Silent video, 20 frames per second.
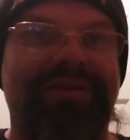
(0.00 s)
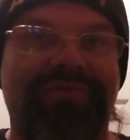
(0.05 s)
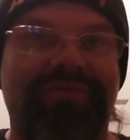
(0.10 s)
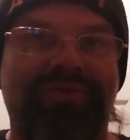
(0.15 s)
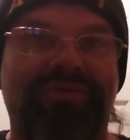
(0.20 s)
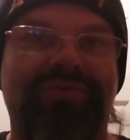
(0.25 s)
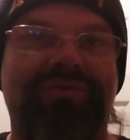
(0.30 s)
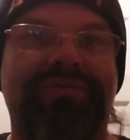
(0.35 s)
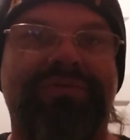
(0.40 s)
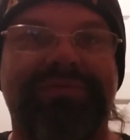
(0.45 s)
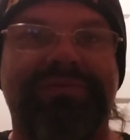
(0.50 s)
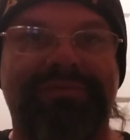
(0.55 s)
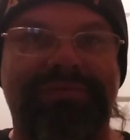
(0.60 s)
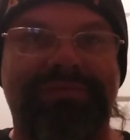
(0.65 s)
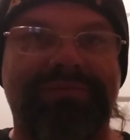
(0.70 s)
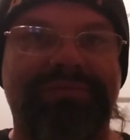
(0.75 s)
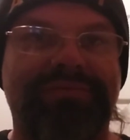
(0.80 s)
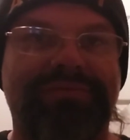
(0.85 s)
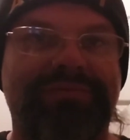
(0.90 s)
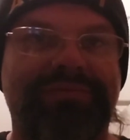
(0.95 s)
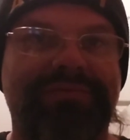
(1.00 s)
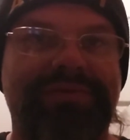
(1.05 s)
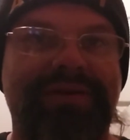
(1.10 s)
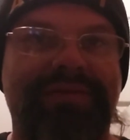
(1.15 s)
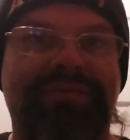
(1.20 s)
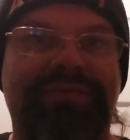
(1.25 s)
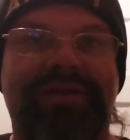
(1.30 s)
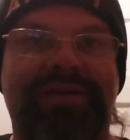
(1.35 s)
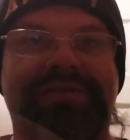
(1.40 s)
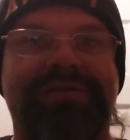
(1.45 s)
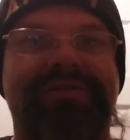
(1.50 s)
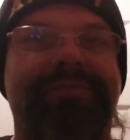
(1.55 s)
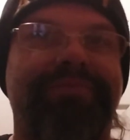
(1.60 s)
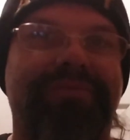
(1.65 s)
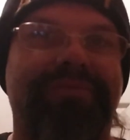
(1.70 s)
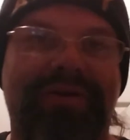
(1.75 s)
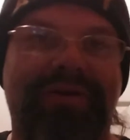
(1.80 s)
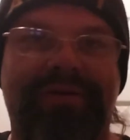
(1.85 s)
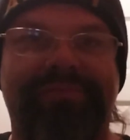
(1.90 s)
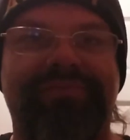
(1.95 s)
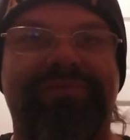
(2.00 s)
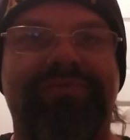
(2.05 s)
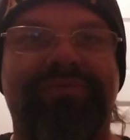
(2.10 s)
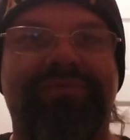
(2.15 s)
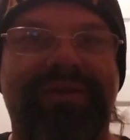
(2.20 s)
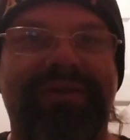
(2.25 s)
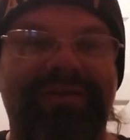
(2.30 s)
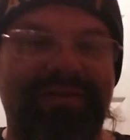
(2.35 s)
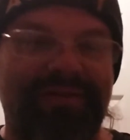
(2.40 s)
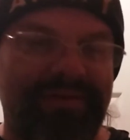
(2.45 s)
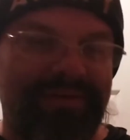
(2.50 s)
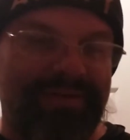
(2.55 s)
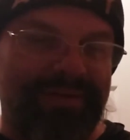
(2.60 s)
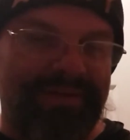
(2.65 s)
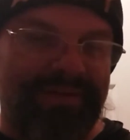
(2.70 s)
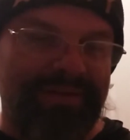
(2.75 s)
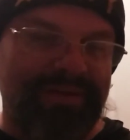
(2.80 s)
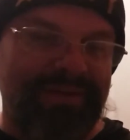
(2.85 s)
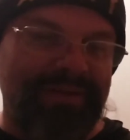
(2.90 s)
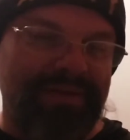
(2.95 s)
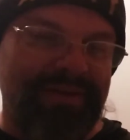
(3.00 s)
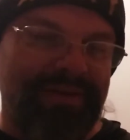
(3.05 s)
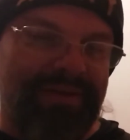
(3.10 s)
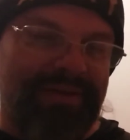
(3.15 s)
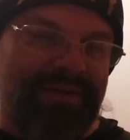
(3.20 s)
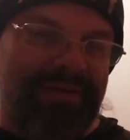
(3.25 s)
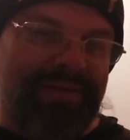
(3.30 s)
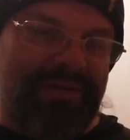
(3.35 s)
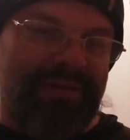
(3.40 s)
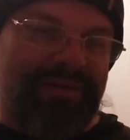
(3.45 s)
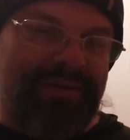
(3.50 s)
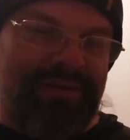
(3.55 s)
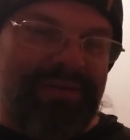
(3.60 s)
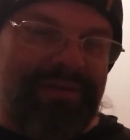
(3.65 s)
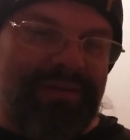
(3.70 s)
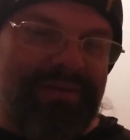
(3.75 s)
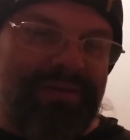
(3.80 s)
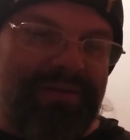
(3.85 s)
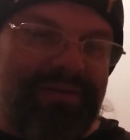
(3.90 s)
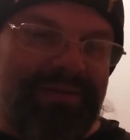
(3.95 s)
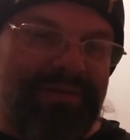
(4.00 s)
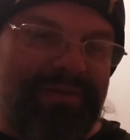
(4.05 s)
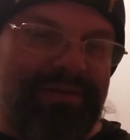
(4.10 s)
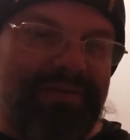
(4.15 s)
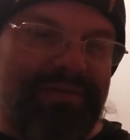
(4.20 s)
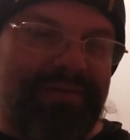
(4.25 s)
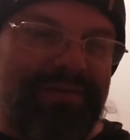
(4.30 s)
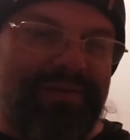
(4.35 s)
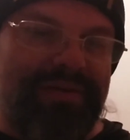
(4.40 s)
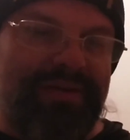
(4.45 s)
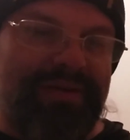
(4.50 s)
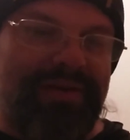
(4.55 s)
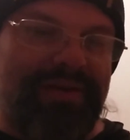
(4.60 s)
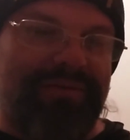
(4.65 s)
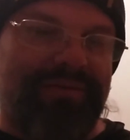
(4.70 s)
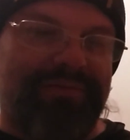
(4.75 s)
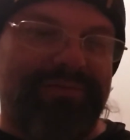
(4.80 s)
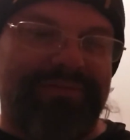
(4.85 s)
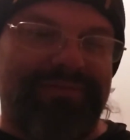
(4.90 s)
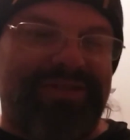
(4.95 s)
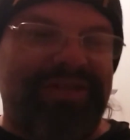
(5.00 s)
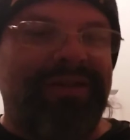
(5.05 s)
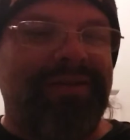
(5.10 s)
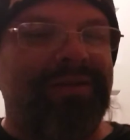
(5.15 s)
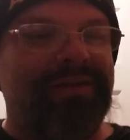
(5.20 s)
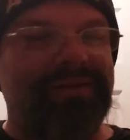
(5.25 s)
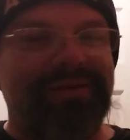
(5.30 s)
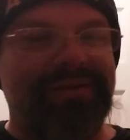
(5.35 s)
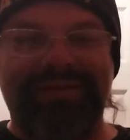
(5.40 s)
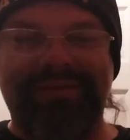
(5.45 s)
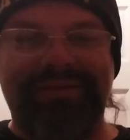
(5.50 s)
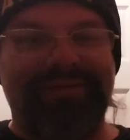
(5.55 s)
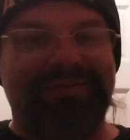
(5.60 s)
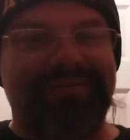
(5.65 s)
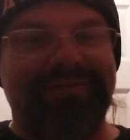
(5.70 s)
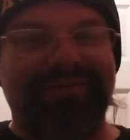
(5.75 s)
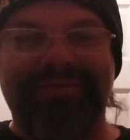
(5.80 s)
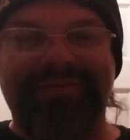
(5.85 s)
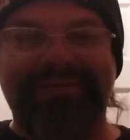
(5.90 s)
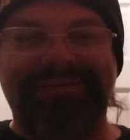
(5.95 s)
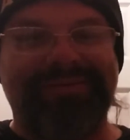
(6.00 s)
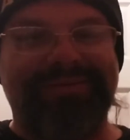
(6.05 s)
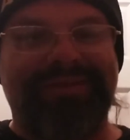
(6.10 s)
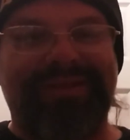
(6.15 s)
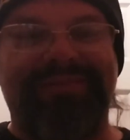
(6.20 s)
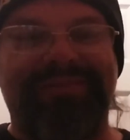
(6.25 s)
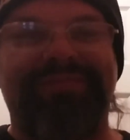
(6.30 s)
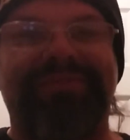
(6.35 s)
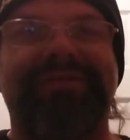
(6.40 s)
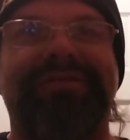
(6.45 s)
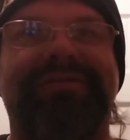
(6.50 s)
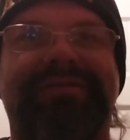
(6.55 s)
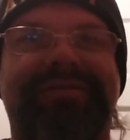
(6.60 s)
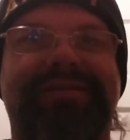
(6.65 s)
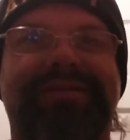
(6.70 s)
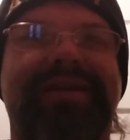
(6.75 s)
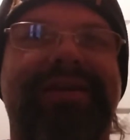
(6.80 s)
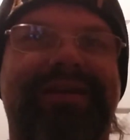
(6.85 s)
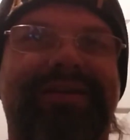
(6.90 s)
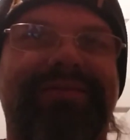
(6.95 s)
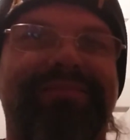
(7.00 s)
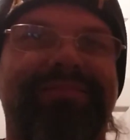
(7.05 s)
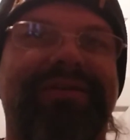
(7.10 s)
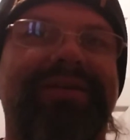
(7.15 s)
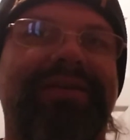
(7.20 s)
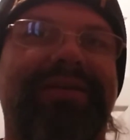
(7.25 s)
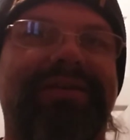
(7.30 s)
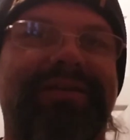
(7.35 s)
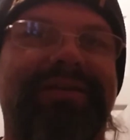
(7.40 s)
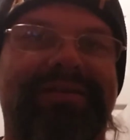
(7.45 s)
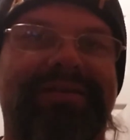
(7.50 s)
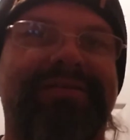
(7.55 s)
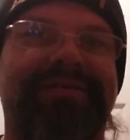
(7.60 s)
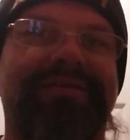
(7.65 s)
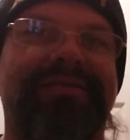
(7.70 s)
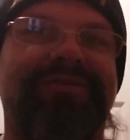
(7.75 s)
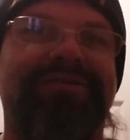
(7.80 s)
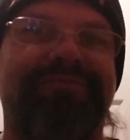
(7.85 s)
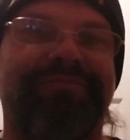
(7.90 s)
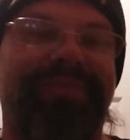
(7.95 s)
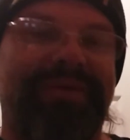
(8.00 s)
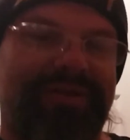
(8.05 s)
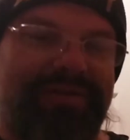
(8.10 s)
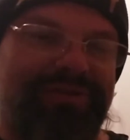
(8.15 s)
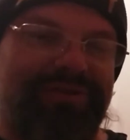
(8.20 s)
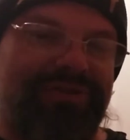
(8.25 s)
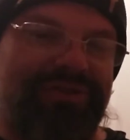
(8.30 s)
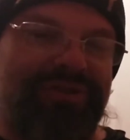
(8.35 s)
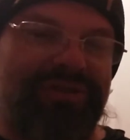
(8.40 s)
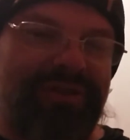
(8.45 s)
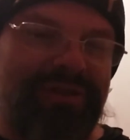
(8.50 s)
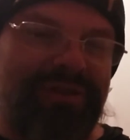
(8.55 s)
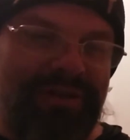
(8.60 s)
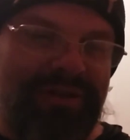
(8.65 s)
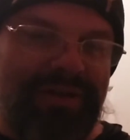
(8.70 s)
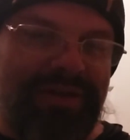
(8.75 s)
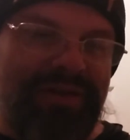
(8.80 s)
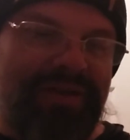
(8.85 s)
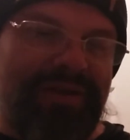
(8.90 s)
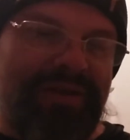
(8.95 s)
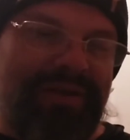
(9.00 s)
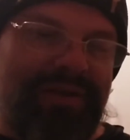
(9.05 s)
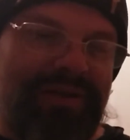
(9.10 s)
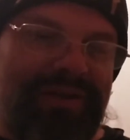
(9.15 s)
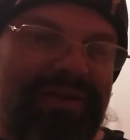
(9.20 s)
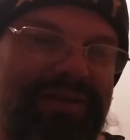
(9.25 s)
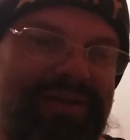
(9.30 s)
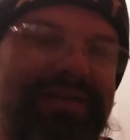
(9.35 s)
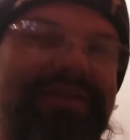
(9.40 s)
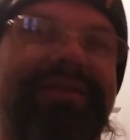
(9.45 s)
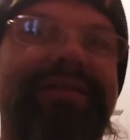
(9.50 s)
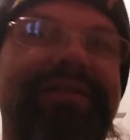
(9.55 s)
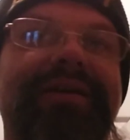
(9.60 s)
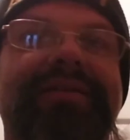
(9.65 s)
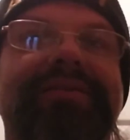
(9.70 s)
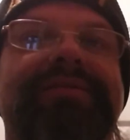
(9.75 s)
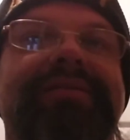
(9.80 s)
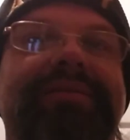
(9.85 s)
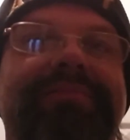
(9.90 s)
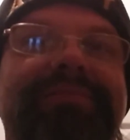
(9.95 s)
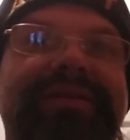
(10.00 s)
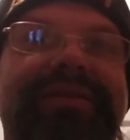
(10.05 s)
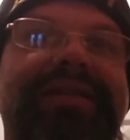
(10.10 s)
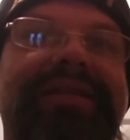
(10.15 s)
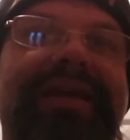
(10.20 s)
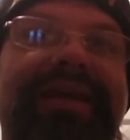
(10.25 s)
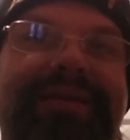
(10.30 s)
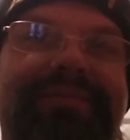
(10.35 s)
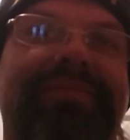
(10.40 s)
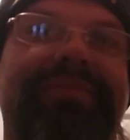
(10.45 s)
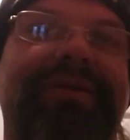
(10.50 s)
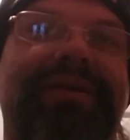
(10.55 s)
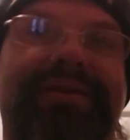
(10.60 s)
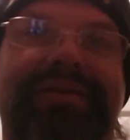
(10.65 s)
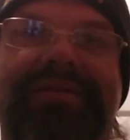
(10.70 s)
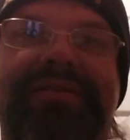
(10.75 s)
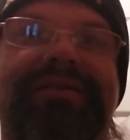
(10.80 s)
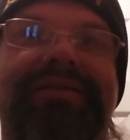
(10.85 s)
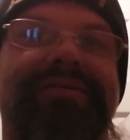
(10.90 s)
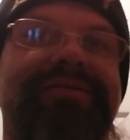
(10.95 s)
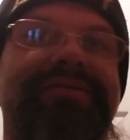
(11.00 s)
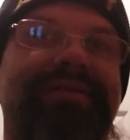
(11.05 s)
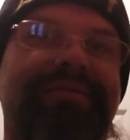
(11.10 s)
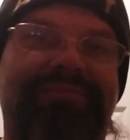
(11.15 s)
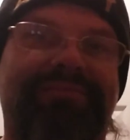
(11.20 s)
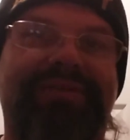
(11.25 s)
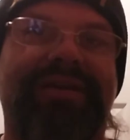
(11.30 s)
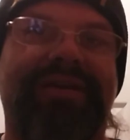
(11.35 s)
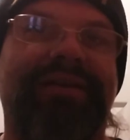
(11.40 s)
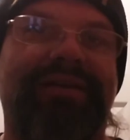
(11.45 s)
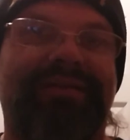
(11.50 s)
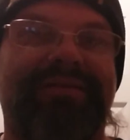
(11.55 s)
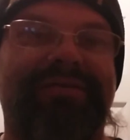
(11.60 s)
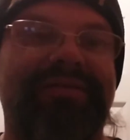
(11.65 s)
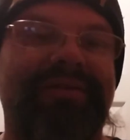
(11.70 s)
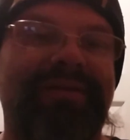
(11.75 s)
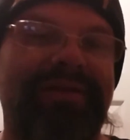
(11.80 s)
he must take me in as a sponge, and he does imitate me and does some things, but yet the kid says he hates my guts. You know, I'm at them what to do with the kid anymore, but